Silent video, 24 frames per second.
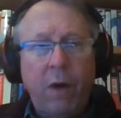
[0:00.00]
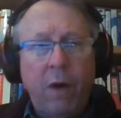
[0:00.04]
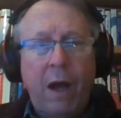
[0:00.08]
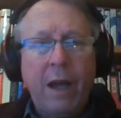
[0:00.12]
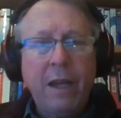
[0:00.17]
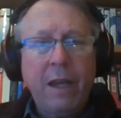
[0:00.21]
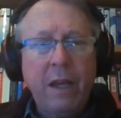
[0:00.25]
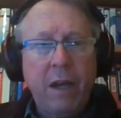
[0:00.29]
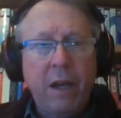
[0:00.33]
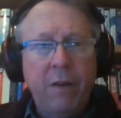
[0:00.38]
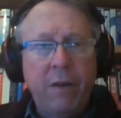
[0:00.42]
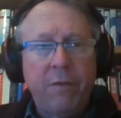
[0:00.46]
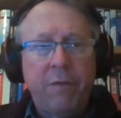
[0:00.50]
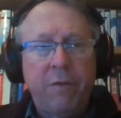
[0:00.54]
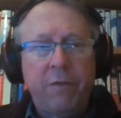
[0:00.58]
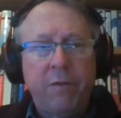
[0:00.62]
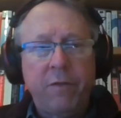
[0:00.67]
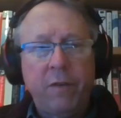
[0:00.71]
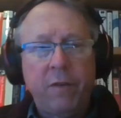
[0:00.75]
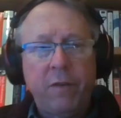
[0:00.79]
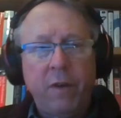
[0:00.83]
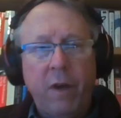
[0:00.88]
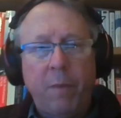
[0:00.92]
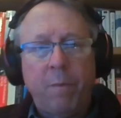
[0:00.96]
I have
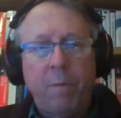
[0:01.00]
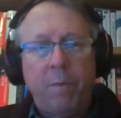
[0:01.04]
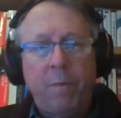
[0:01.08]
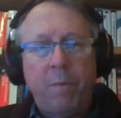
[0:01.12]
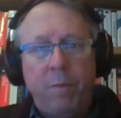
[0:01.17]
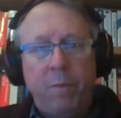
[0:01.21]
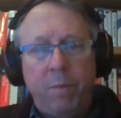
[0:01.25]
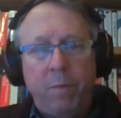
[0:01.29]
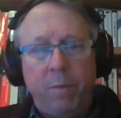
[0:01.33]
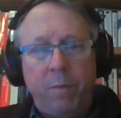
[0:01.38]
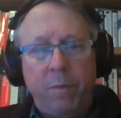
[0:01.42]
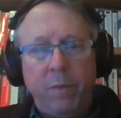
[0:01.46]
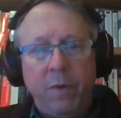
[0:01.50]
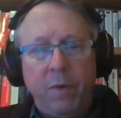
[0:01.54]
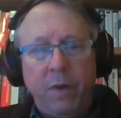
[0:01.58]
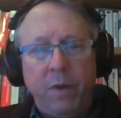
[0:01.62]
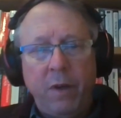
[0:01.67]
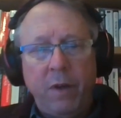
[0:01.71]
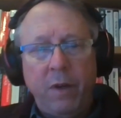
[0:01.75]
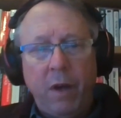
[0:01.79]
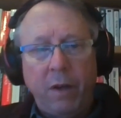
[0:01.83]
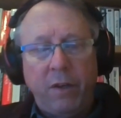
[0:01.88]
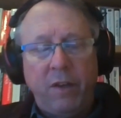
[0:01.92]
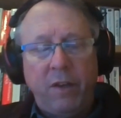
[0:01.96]
a
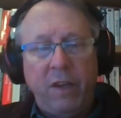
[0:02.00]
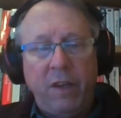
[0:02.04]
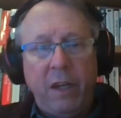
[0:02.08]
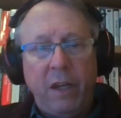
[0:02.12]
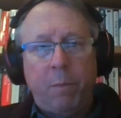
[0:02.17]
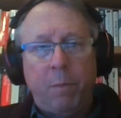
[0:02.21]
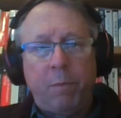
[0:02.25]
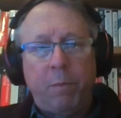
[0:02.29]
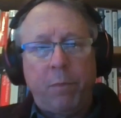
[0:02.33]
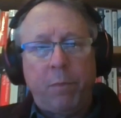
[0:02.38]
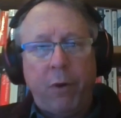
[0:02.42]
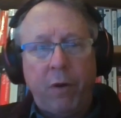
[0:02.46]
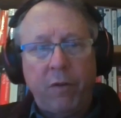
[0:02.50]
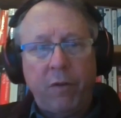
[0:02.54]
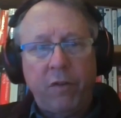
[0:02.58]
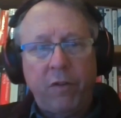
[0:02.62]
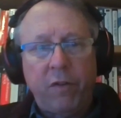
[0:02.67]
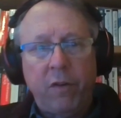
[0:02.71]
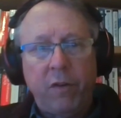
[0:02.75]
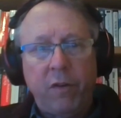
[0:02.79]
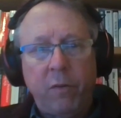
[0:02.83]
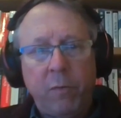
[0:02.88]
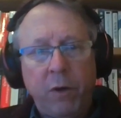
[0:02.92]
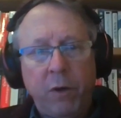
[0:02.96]
a deep
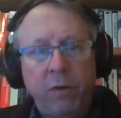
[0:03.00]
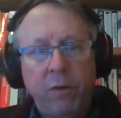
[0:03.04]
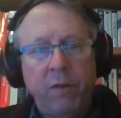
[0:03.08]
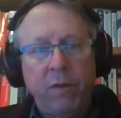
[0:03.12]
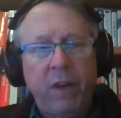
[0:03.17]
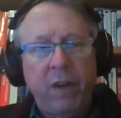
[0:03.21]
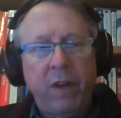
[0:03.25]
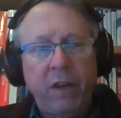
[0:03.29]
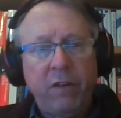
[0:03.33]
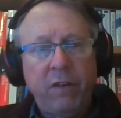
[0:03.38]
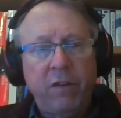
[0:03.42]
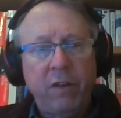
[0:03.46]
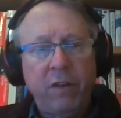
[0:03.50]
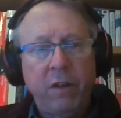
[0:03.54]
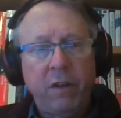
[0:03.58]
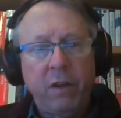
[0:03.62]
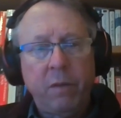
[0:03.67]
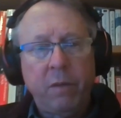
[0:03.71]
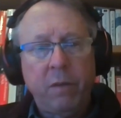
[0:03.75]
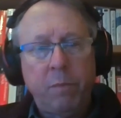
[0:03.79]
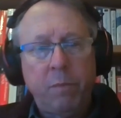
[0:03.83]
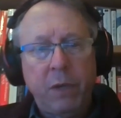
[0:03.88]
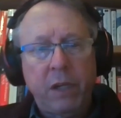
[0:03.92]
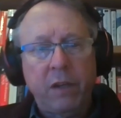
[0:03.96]
personal
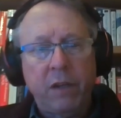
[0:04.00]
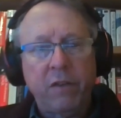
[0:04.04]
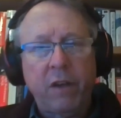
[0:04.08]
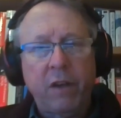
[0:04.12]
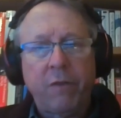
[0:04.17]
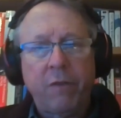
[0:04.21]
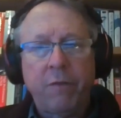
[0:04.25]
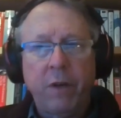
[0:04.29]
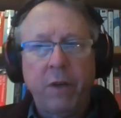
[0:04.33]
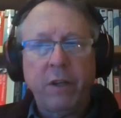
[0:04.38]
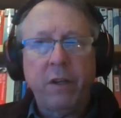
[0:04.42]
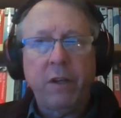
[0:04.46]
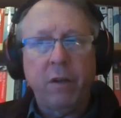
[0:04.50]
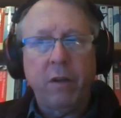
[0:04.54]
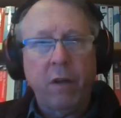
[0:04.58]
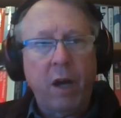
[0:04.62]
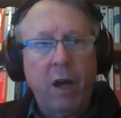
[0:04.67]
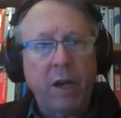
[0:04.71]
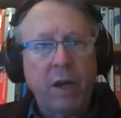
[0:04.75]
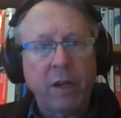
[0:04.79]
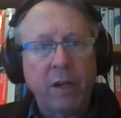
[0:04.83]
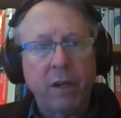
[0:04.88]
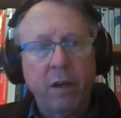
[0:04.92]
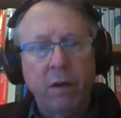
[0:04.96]
motivation because I've written a
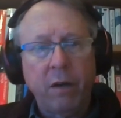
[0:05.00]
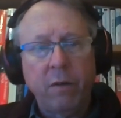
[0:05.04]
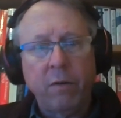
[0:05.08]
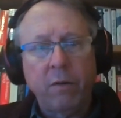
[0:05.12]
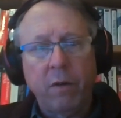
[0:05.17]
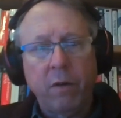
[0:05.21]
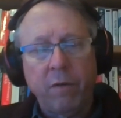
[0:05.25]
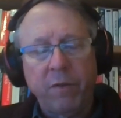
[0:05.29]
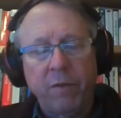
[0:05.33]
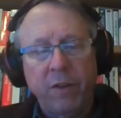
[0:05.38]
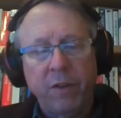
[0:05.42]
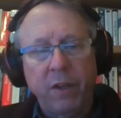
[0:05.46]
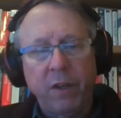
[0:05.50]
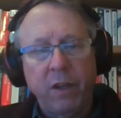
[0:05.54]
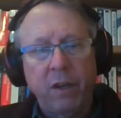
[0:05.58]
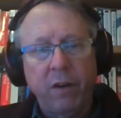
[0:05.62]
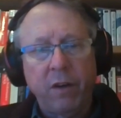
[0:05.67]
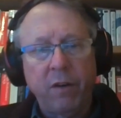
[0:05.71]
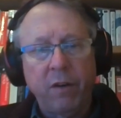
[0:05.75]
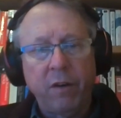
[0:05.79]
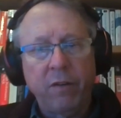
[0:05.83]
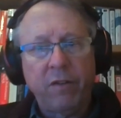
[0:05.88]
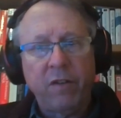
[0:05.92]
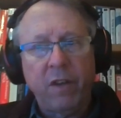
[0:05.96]
lot of code over the
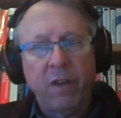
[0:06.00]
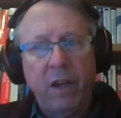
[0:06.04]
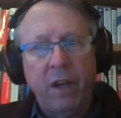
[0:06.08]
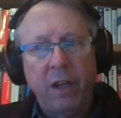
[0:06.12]
years,